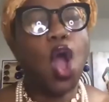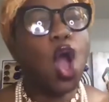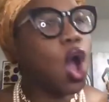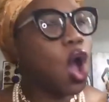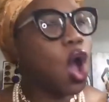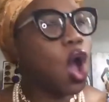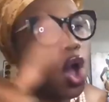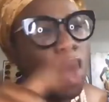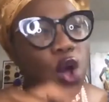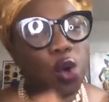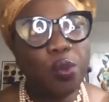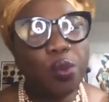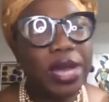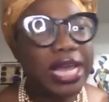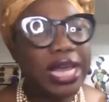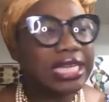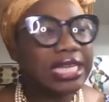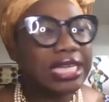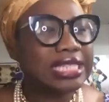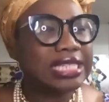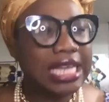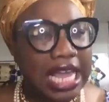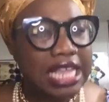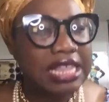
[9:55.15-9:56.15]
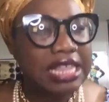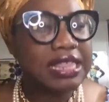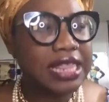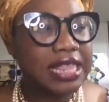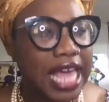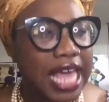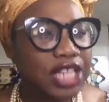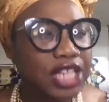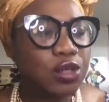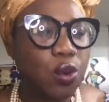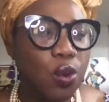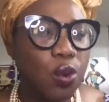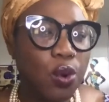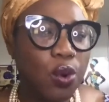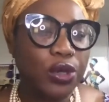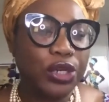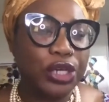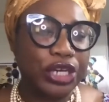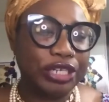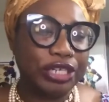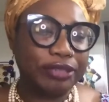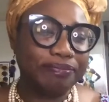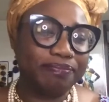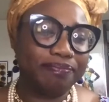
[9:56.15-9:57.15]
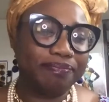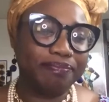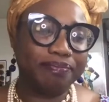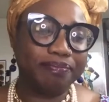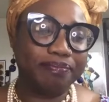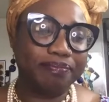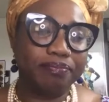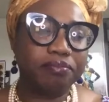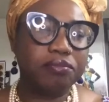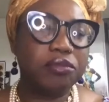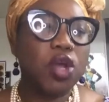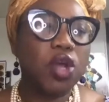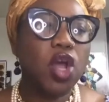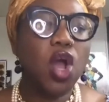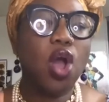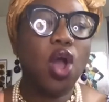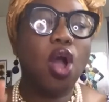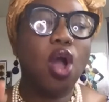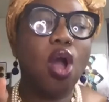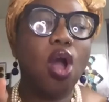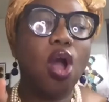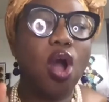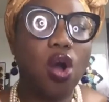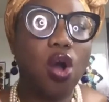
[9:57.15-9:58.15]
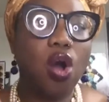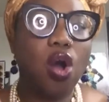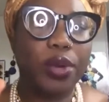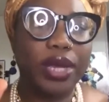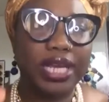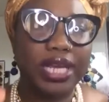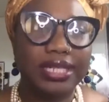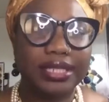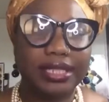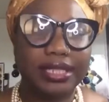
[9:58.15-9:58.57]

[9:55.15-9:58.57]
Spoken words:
always in that order, always.